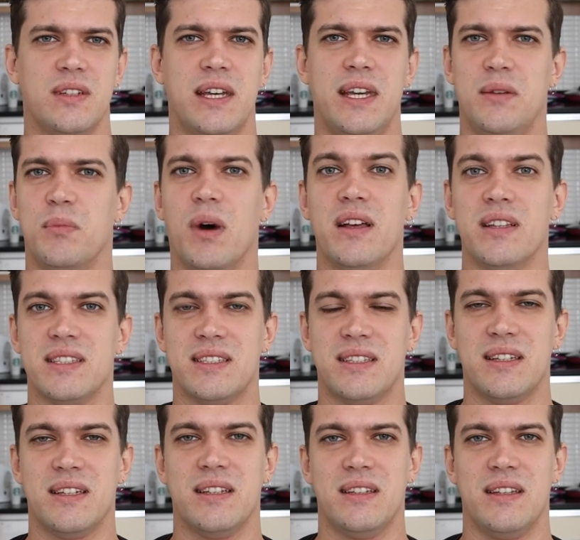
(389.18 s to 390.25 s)
8 months.
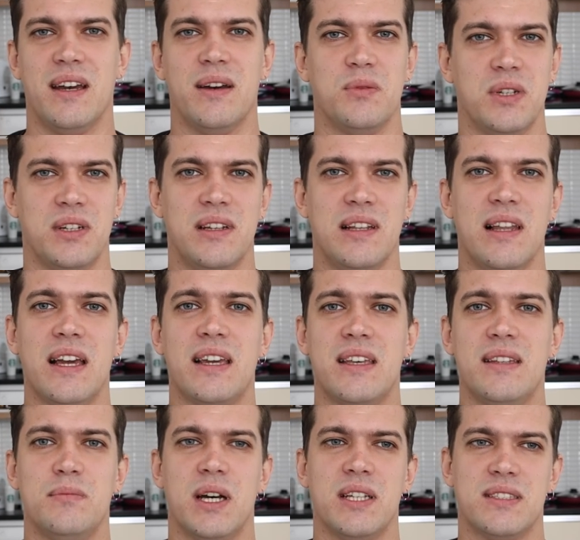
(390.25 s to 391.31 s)
And yeah, we really like
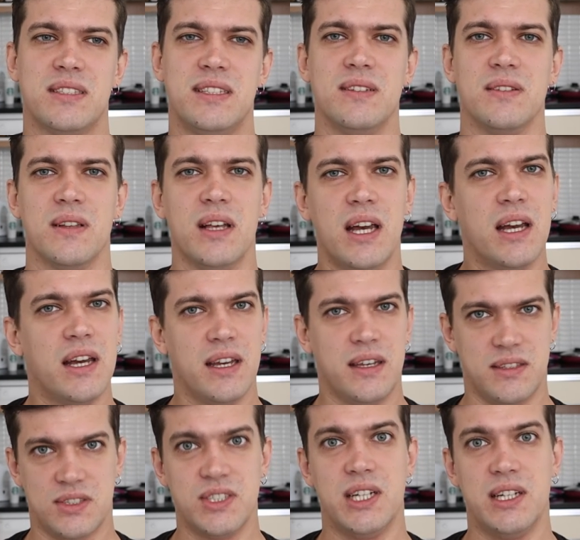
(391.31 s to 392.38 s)
it, but still,
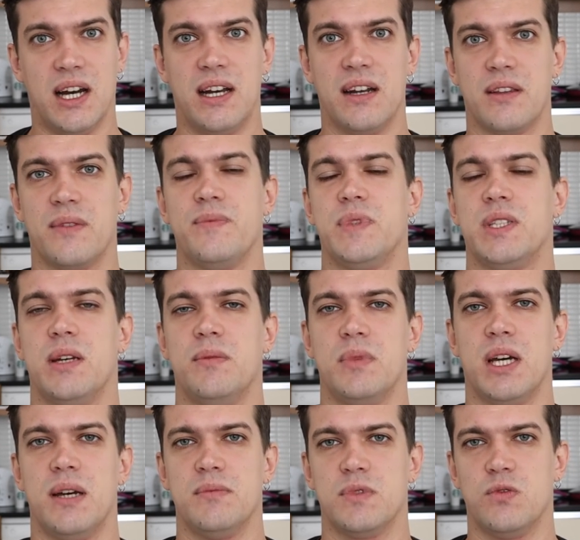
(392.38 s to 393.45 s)
it's really hard
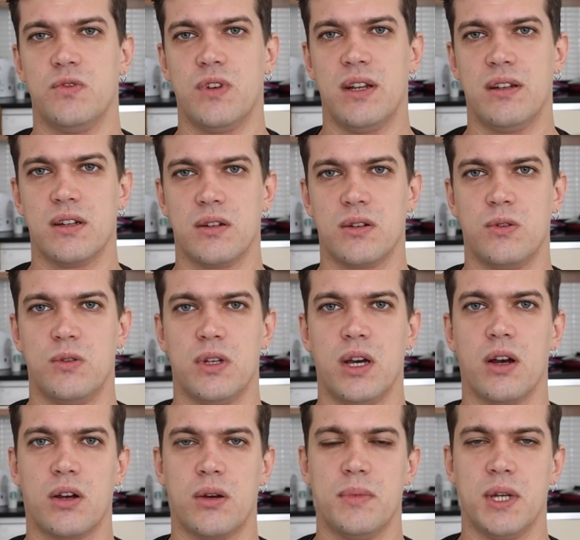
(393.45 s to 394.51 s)
sometimes to find a good
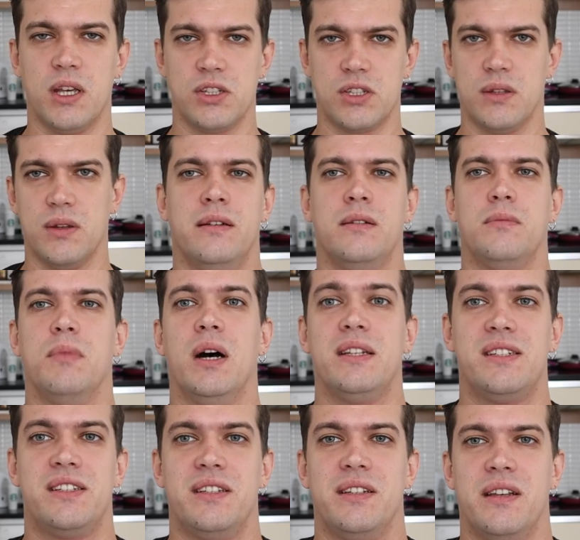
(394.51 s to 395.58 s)
accommodation.
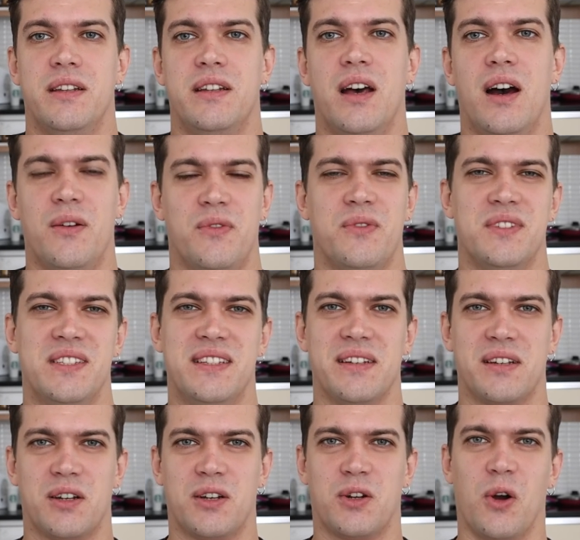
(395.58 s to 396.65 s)
But enough is
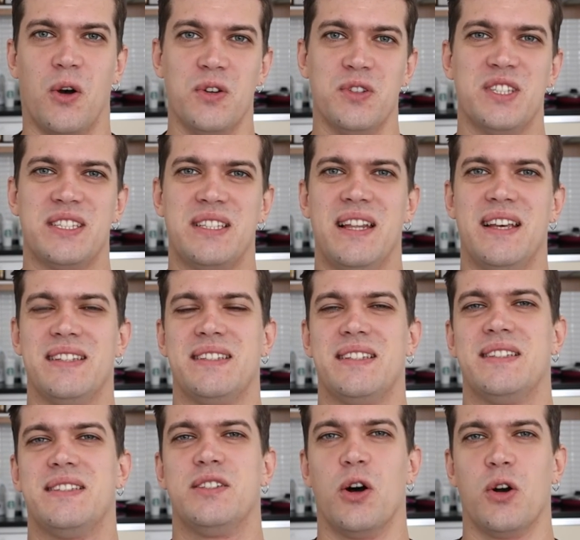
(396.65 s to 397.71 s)
the cons.
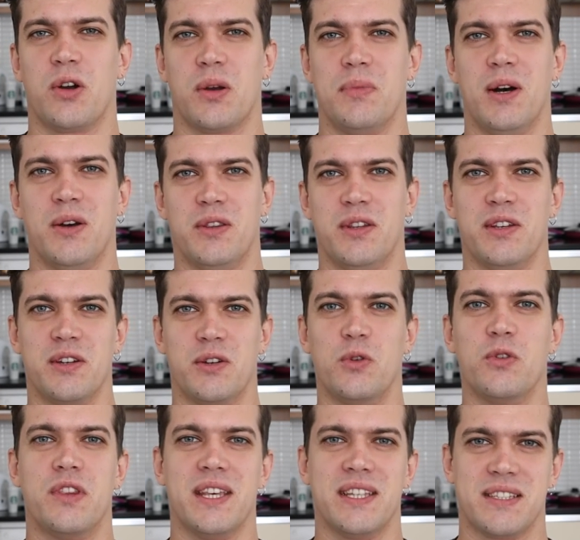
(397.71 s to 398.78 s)
Let's talk about the
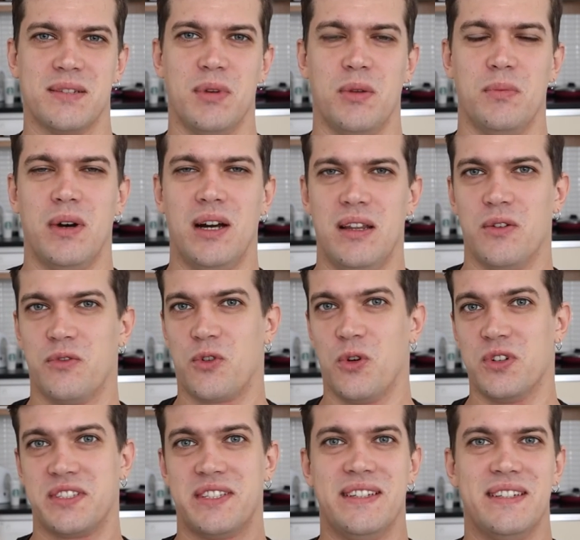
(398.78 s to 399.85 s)
good things about Bali. Of
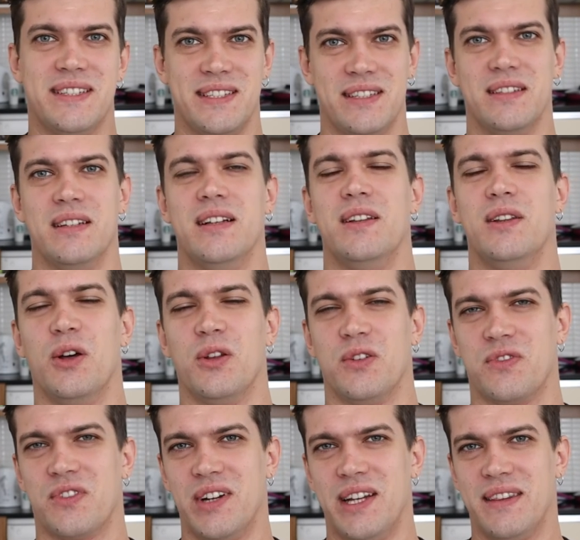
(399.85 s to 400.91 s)
course, there's a lot
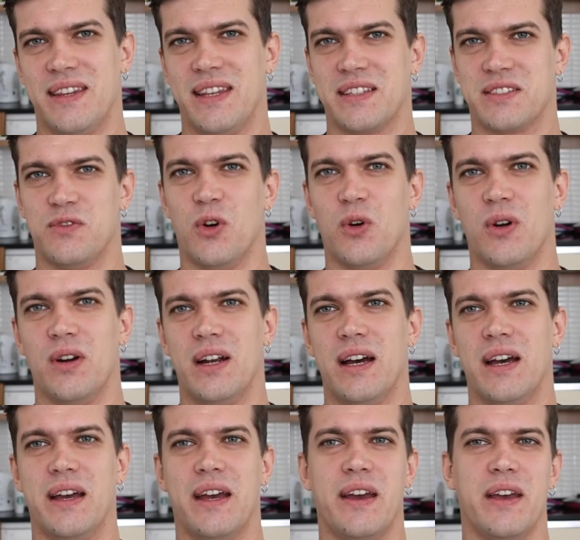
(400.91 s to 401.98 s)
of great things
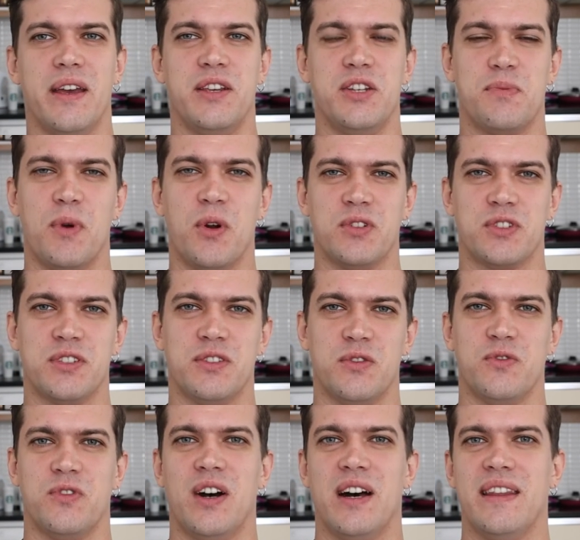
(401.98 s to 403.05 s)
for each person
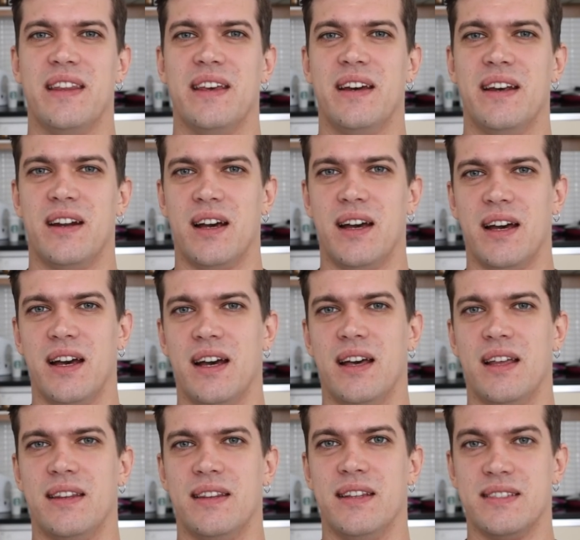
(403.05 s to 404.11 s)
to find there,
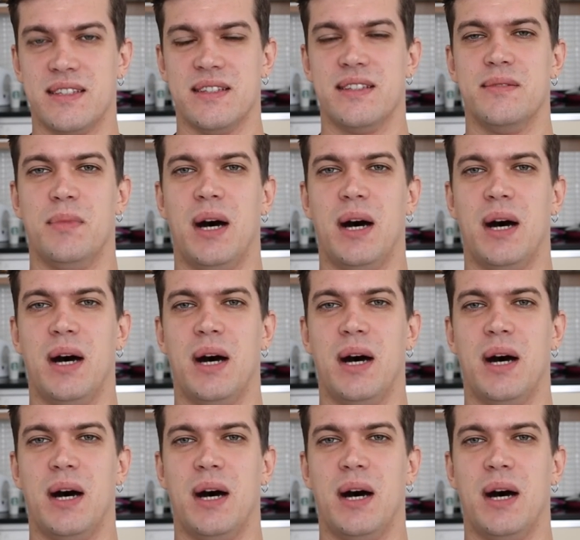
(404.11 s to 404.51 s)
and this is